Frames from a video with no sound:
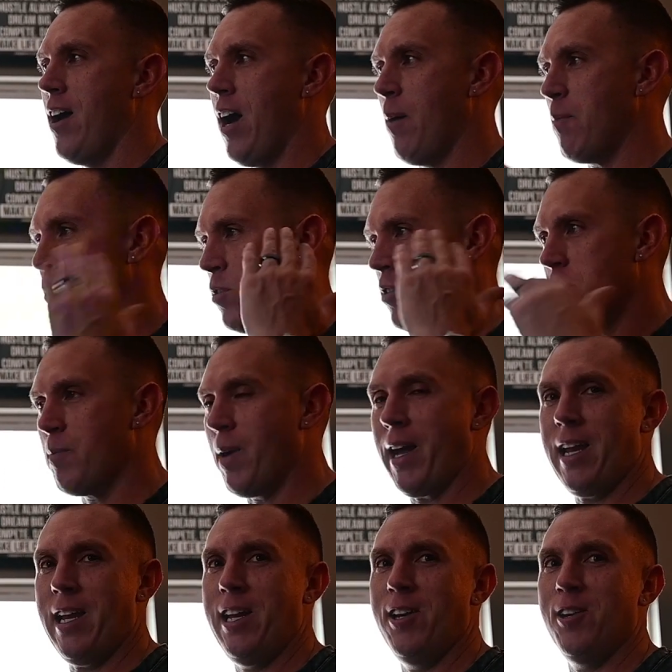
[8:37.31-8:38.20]
I'm using
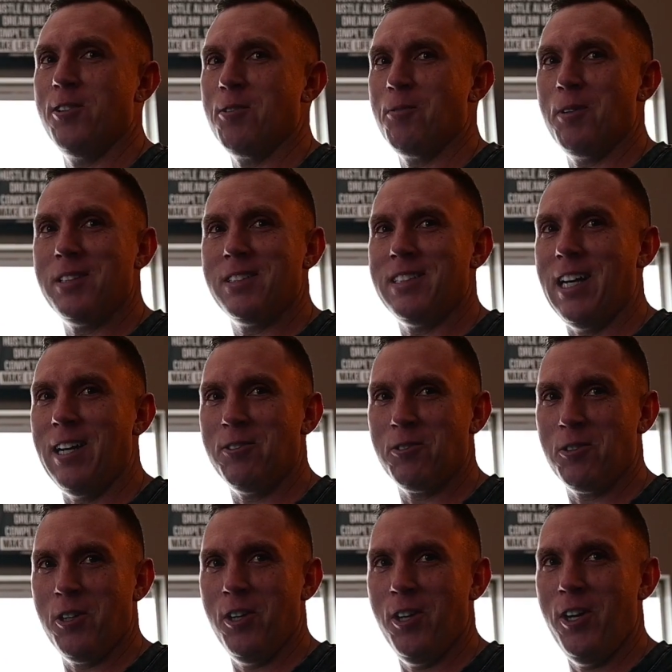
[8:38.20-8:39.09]
my ears and what
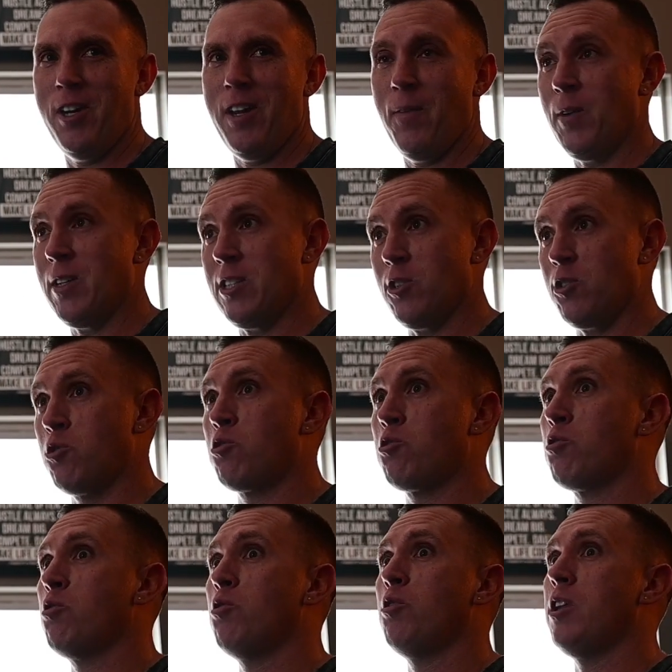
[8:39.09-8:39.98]
sounds good, which is
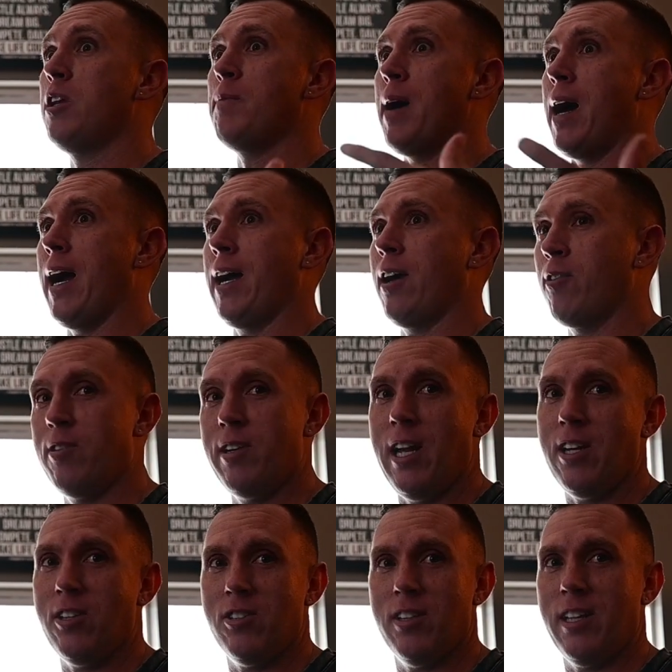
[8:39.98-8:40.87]
truly my
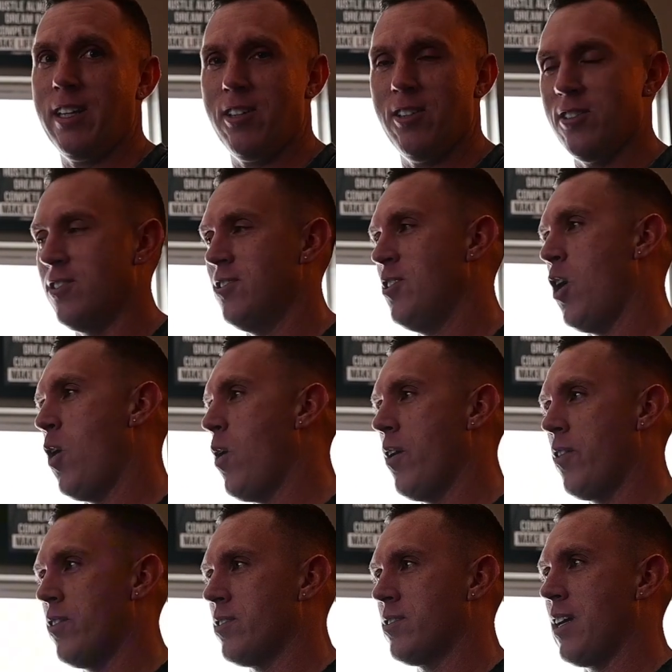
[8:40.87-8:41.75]
creation. Like, there's no
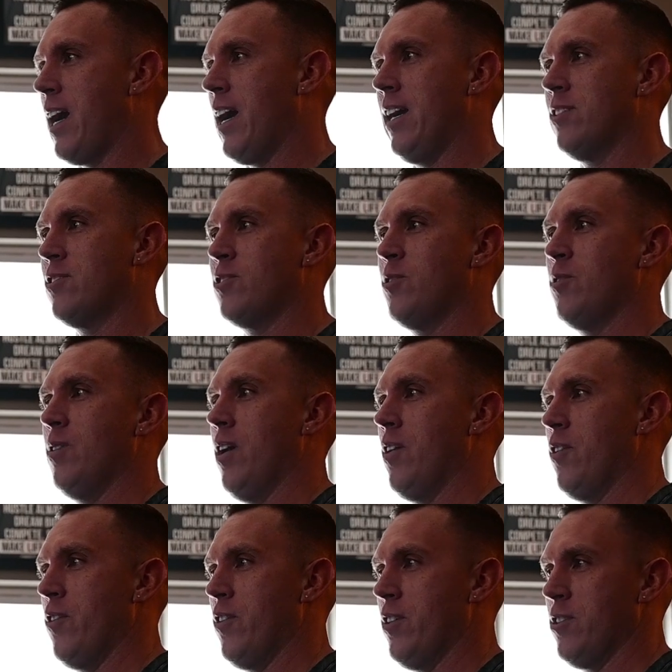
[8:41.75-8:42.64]
other science to it
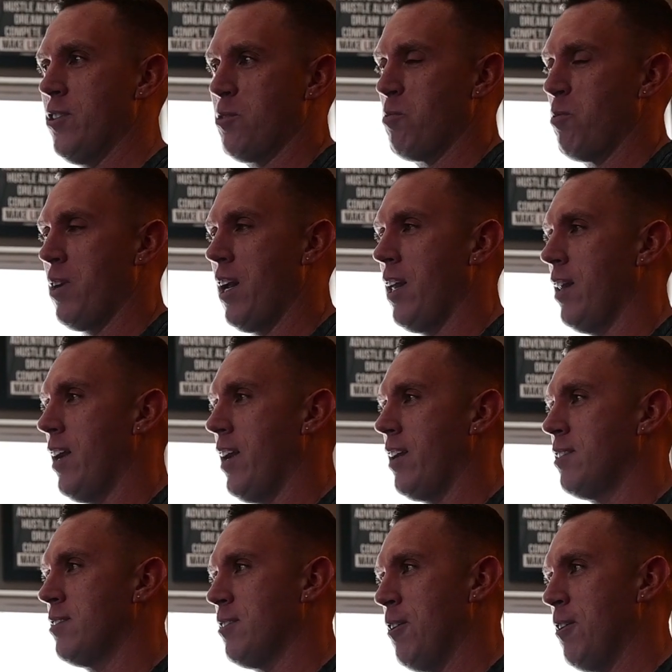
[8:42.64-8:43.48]
other than just what I like.